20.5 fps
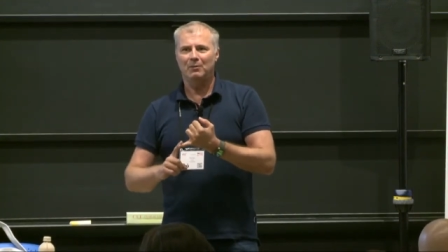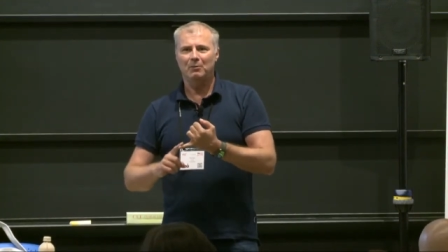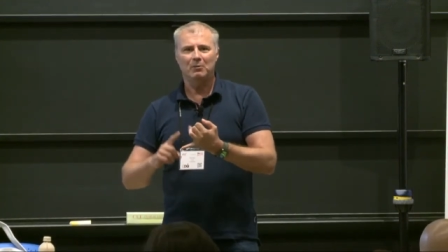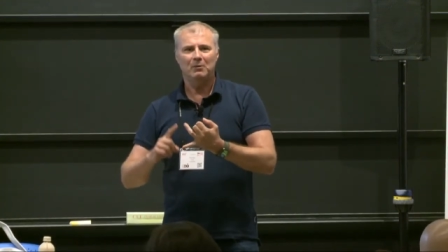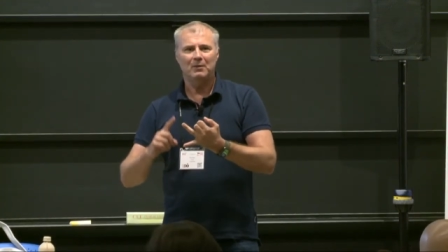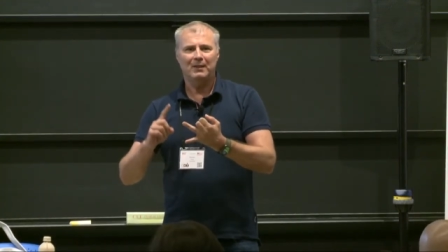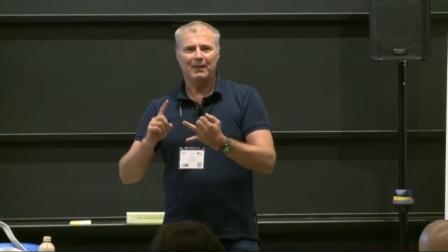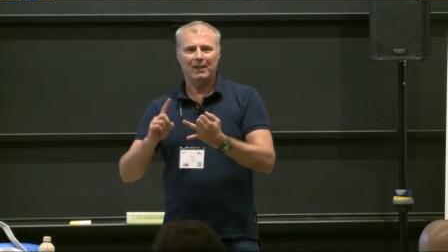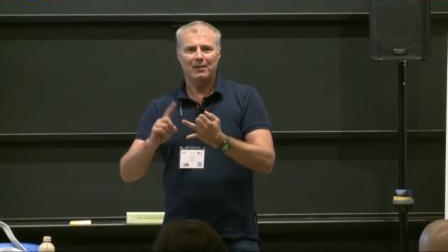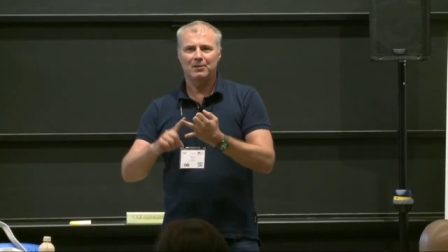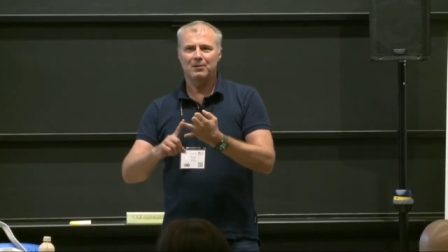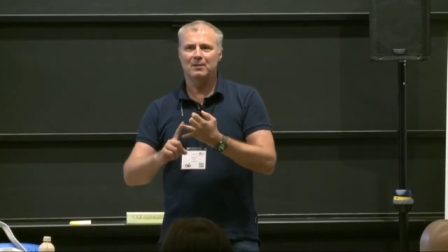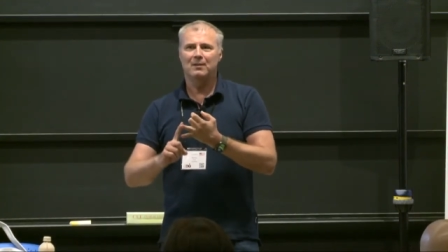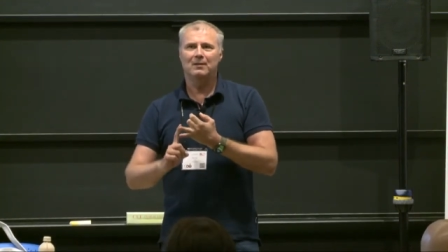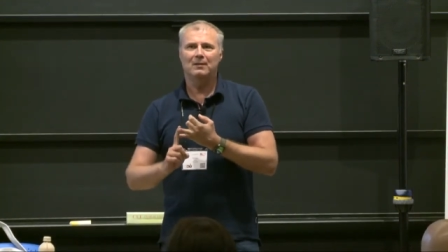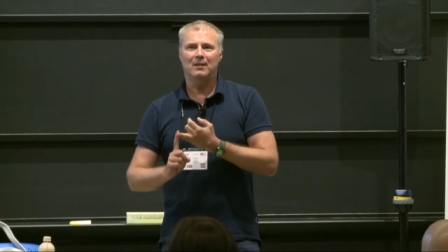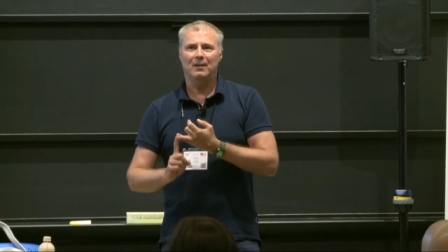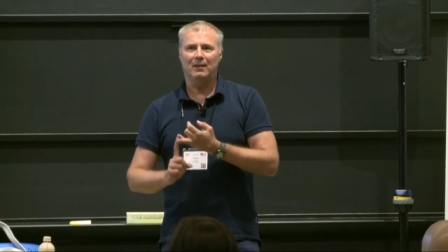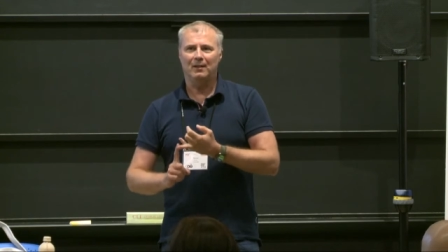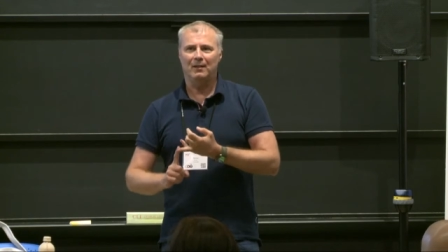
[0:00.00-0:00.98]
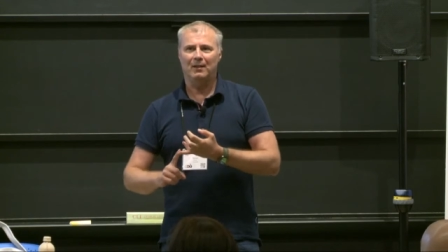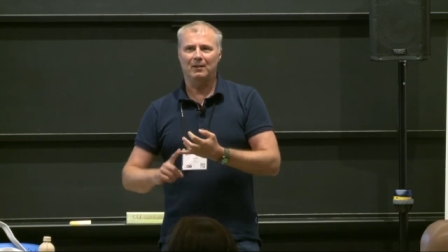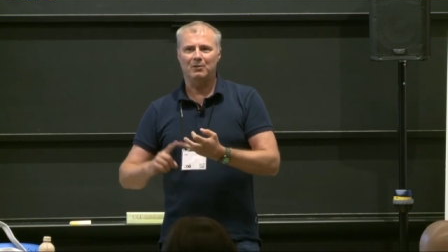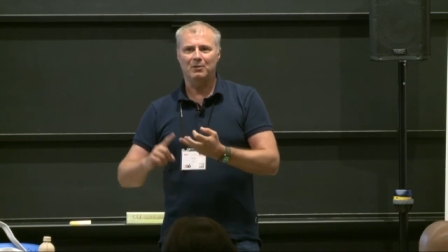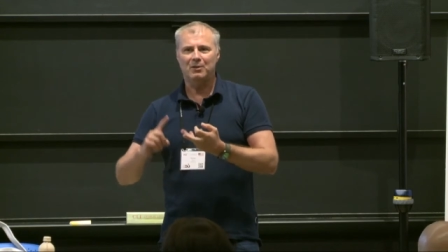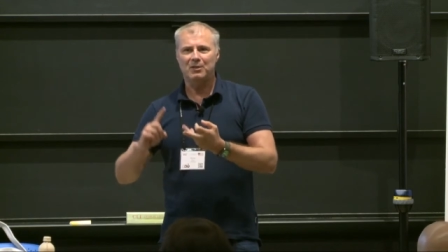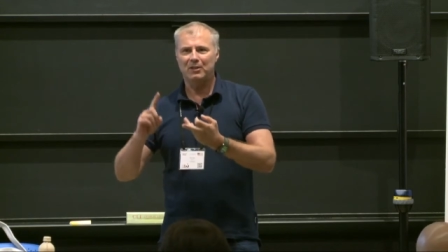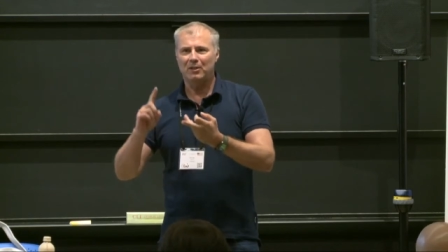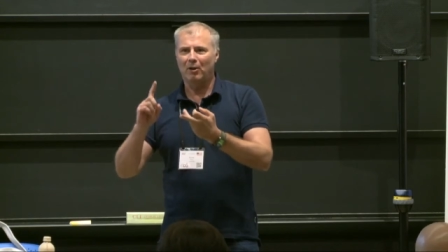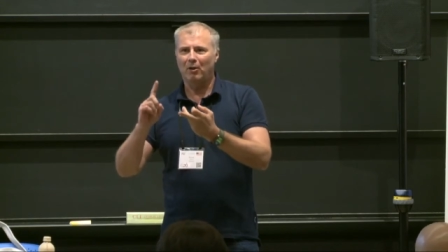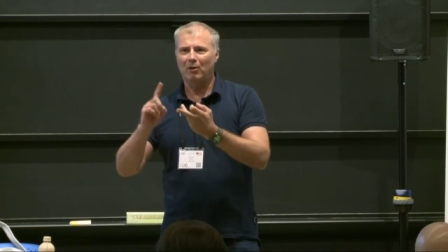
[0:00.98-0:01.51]
you trust the data, you
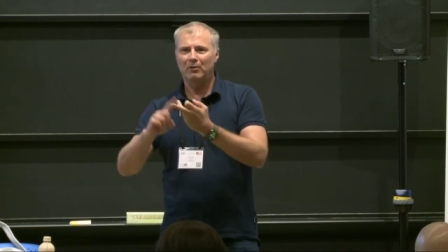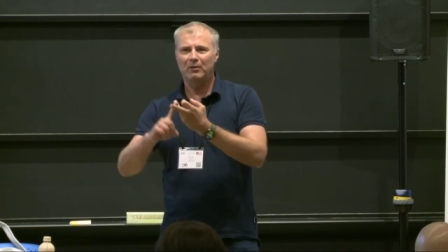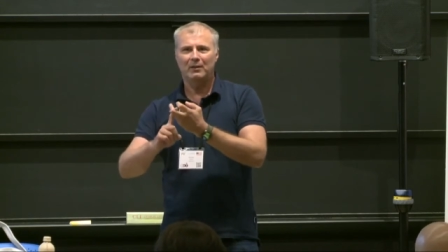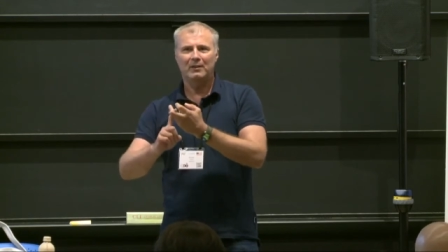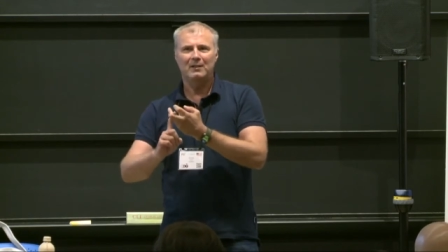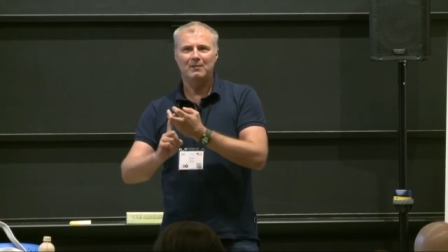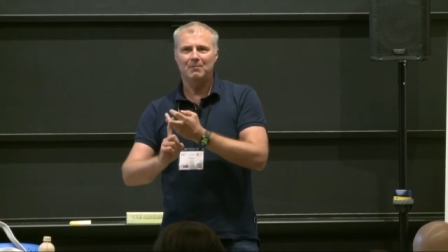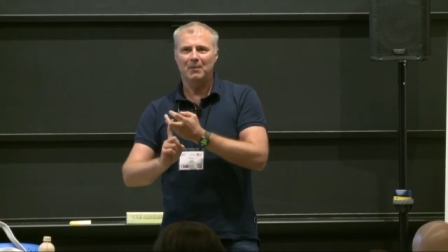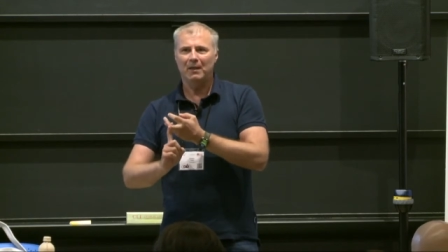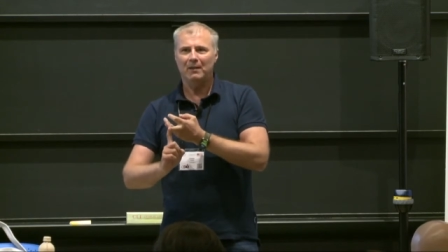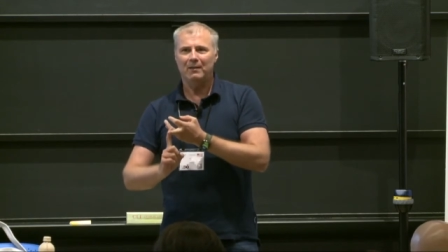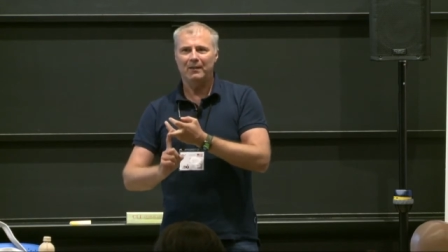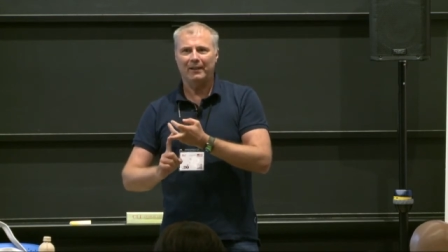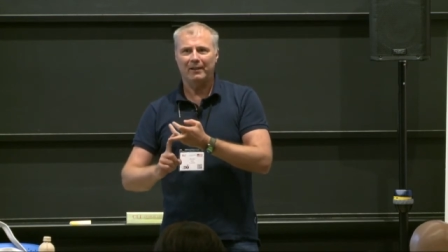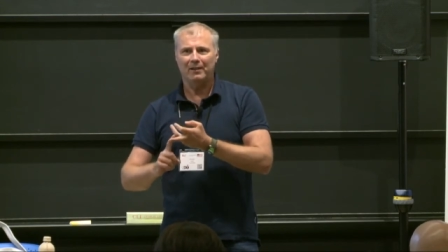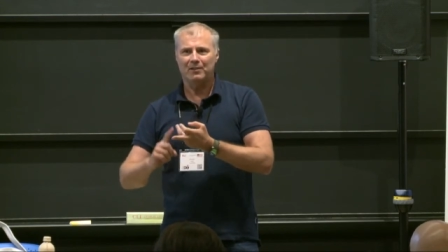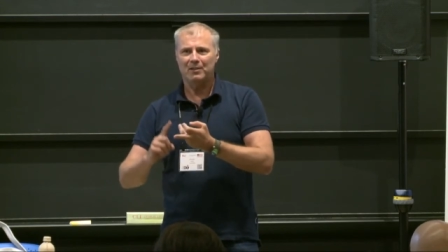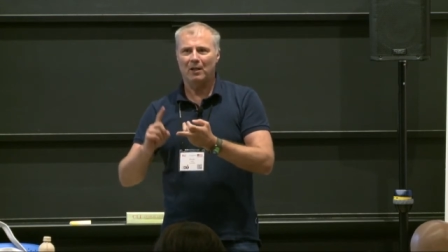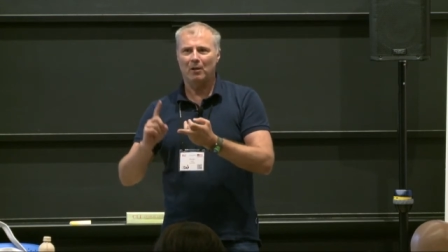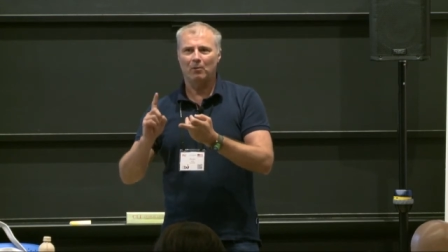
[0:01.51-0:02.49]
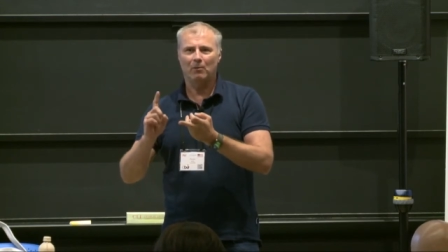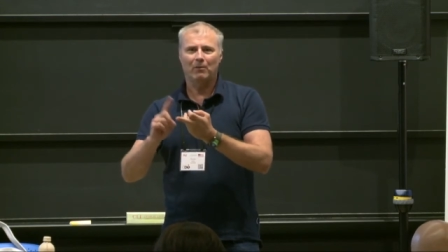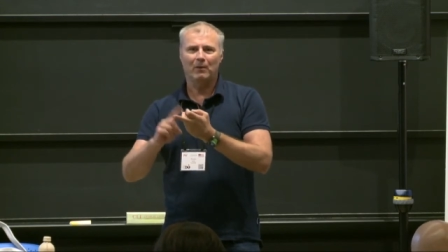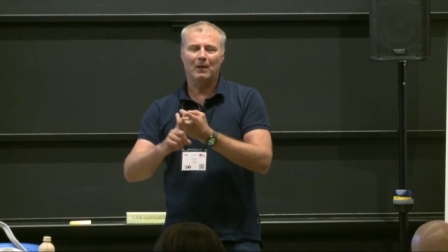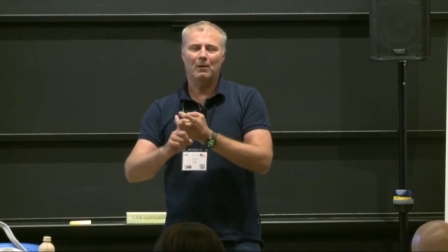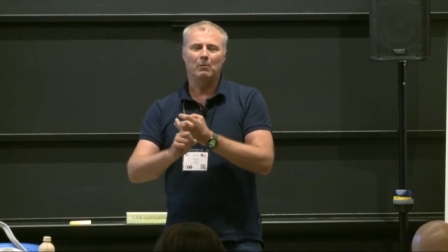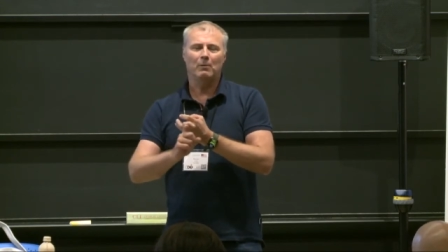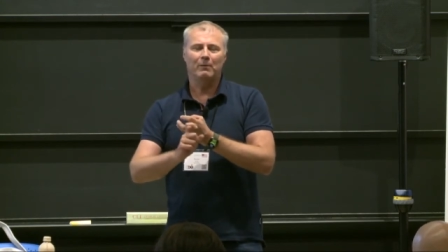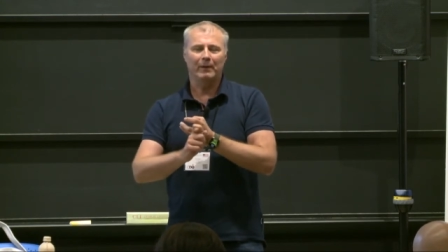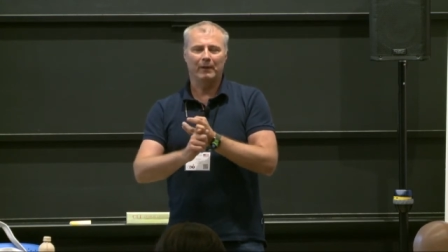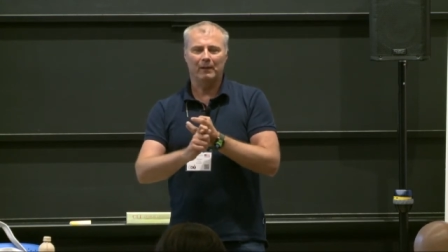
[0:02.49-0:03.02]
see all the key metrics, how
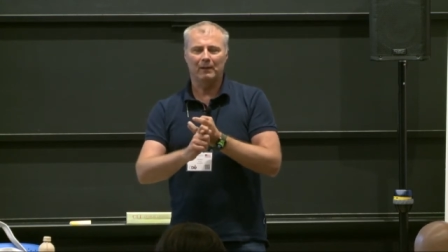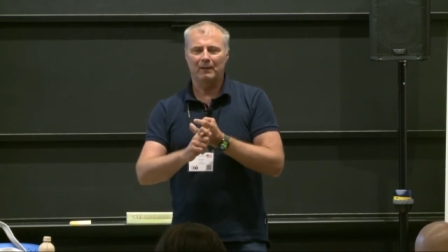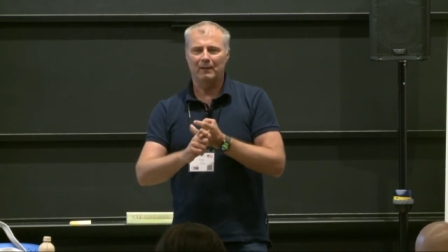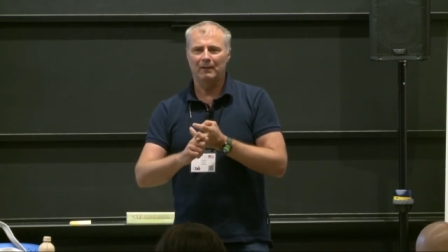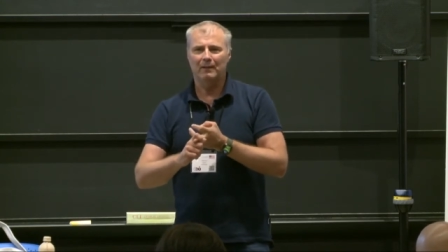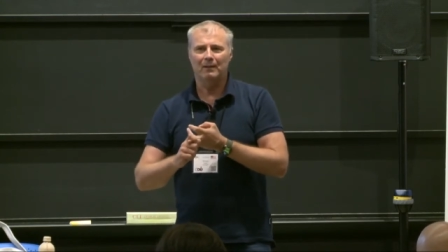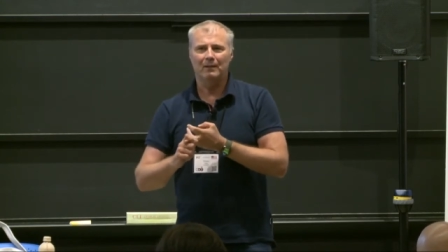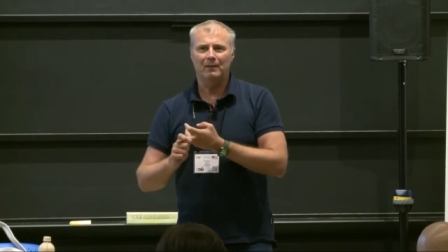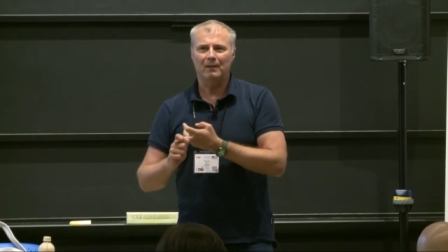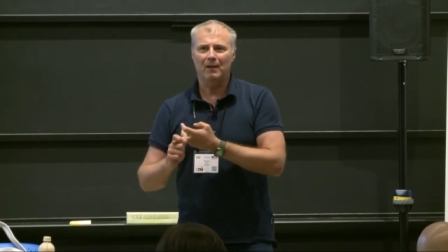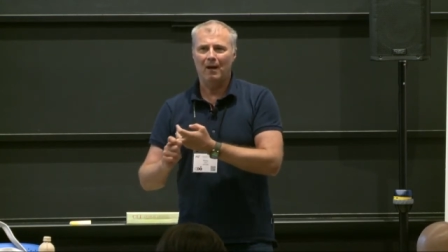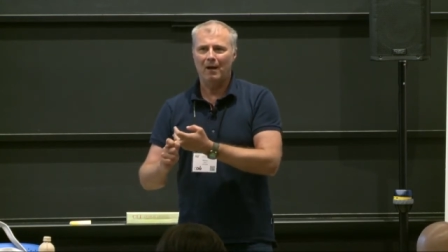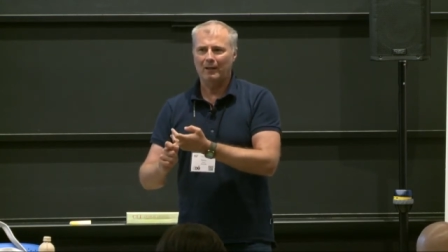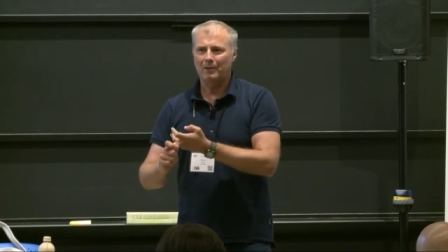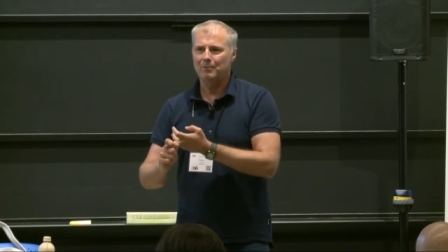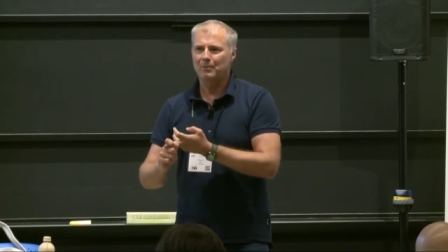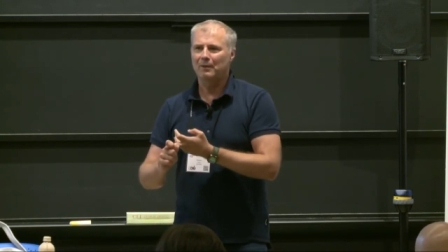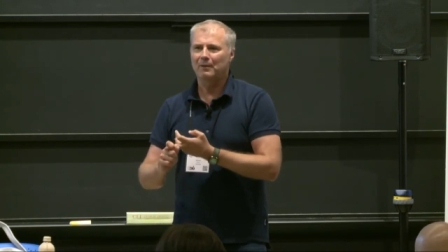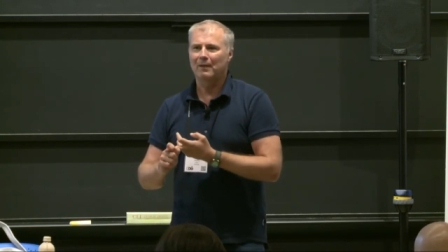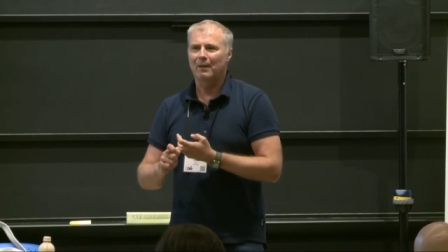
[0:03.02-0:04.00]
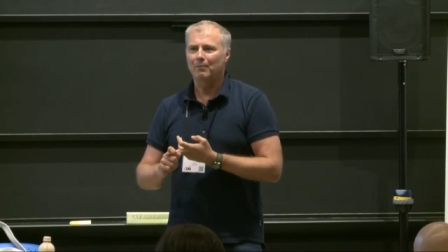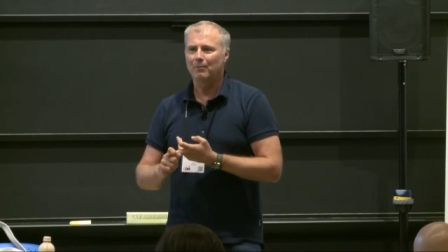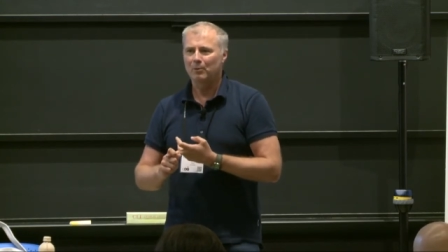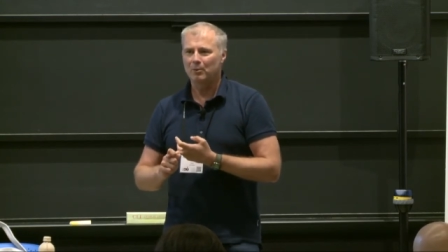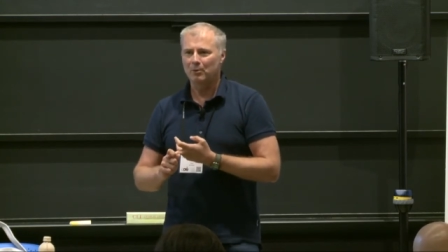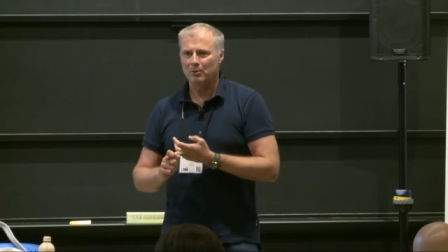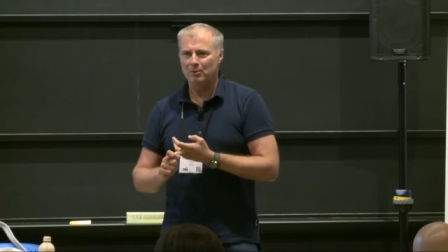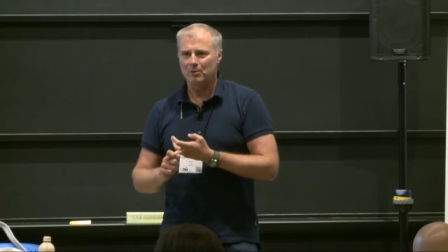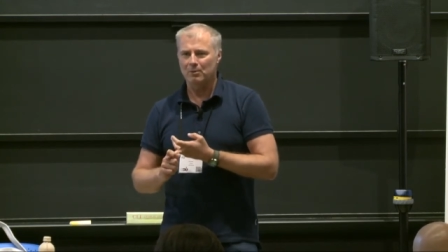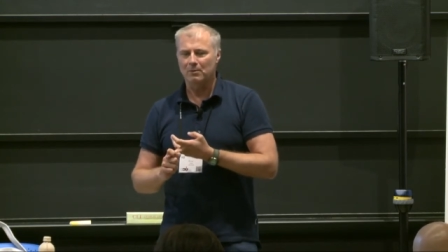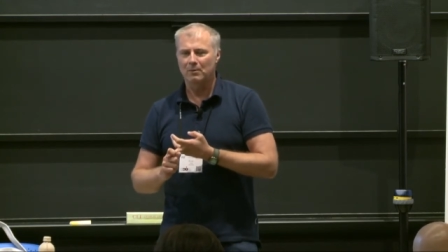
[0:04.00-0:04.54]
quickly the cars will come to
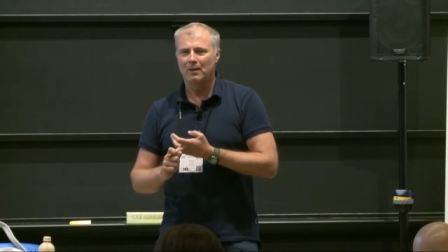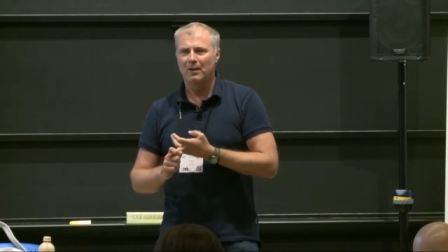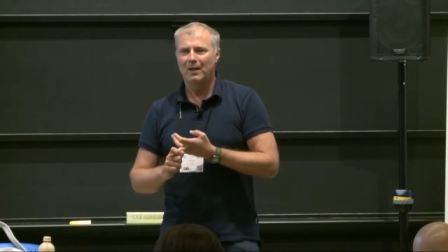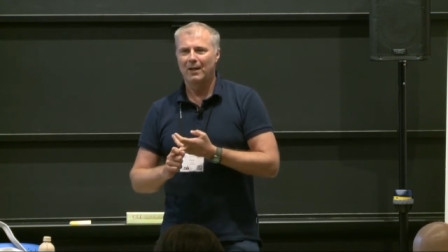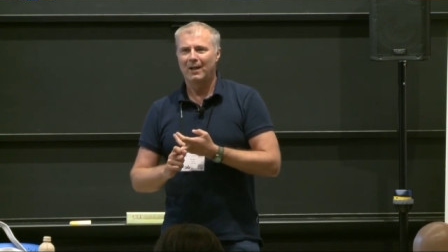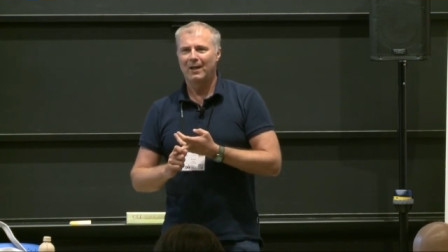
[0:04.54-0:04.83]
you.